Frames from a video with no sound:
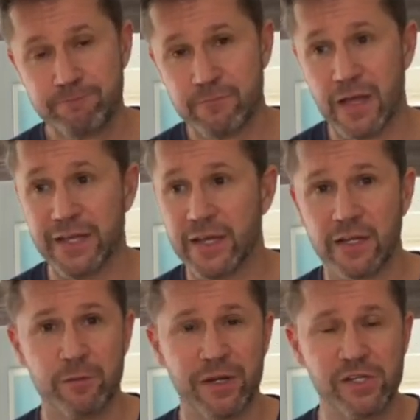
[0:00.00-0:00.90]
I get
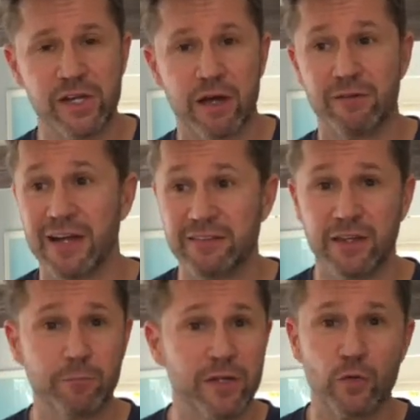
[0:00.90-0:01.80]
into my shower. I take
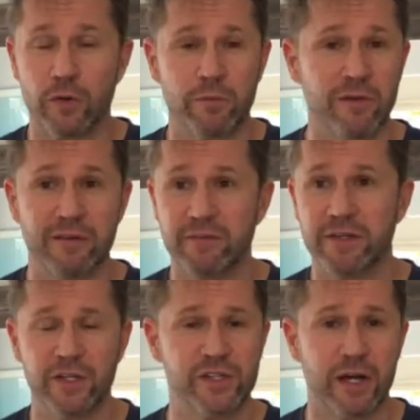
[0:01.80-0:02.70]
my normal
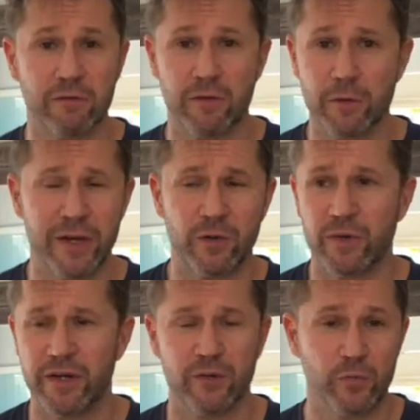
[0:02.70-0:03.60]
everyday shower, no matter what
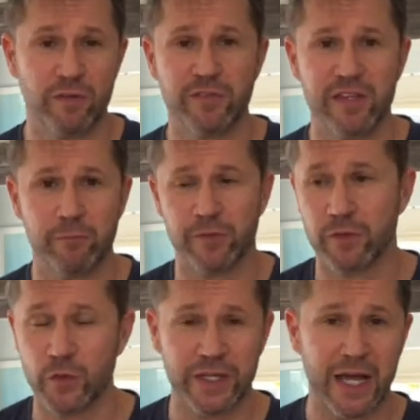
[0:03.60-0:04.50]
it is, whatever temperature.
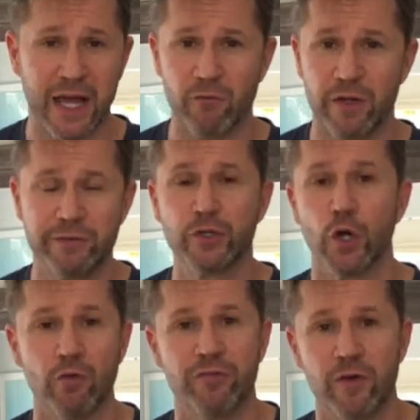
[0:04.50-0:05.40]
You like a hot one?
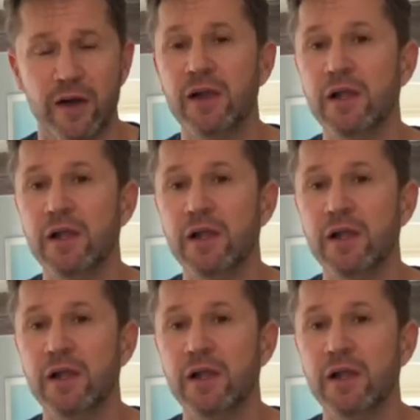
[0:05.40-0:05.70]
Go for it.